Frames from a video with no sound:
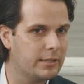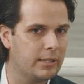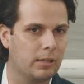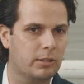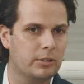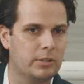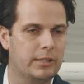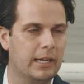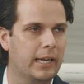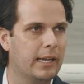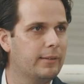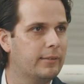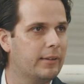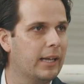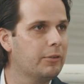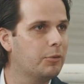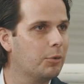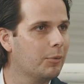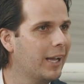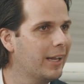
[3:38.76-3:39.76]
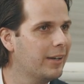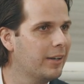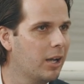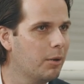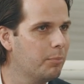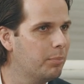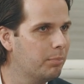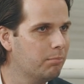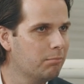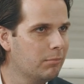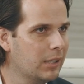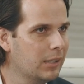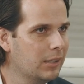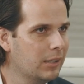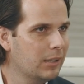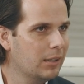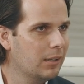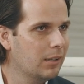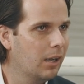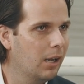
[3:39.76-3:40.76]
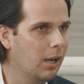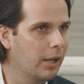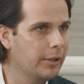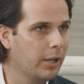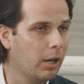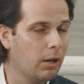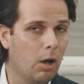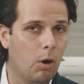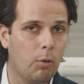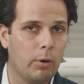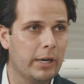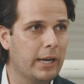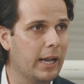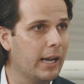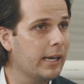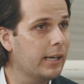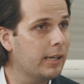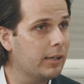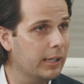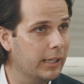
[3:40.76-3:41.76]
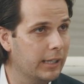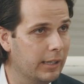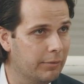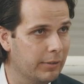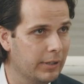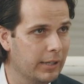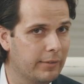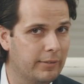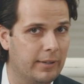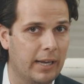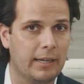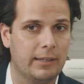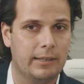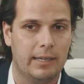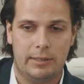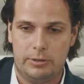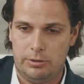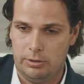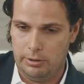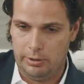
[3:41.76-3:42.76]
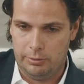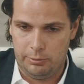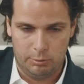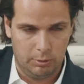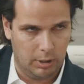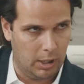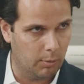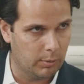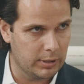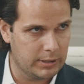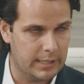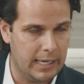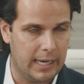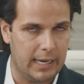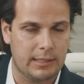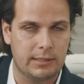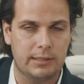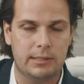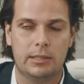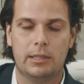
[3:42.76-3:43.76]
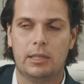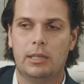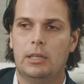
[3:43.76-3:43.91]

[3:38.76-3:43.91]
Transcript: cellars they tend to end up yeah, on the lower deck, decks. even the tank deck, so the two lowest yeah. decks.